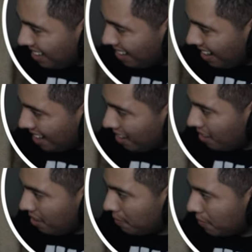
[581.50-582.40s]
All right.
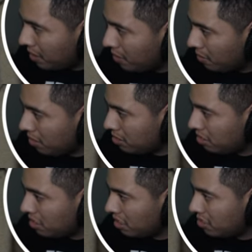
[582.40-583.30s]
Um. Let's
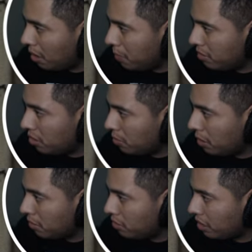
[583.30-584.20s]
just let's stop messing
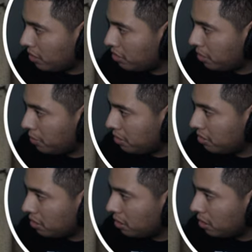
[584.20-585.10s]
around. Let's get
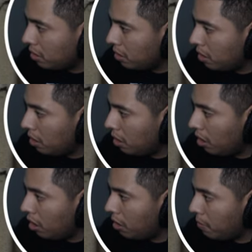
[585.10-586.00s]
serious.
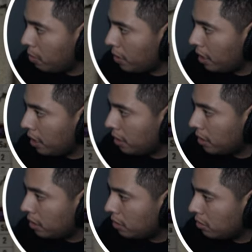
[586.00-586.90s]
Um. Okay.
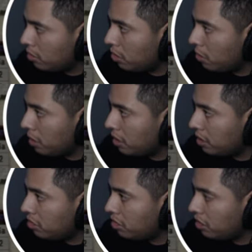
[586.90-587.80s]
So
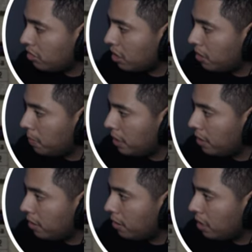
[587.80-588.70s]
she's gonna be
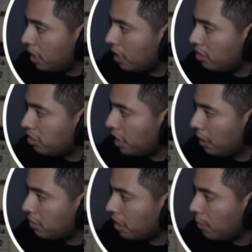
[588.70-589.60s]
there. I think she
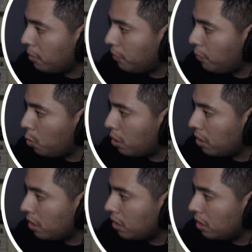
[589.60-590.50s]
came to camera
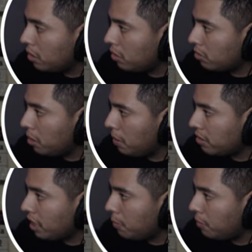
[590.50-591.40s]
four. Let's go back
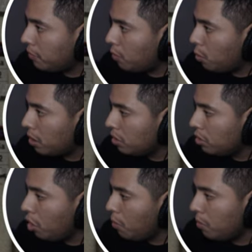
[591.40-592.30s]
to camera four.
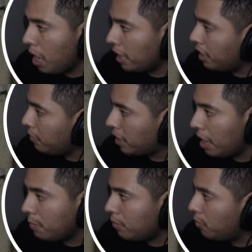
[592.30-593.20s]
Nope. Not even
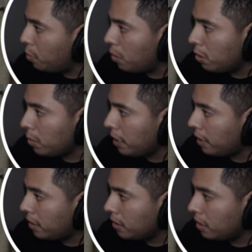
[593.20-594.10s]
camera four.
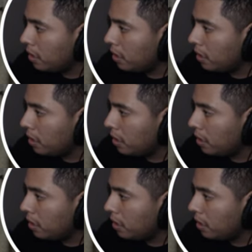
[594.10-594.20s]
Okay.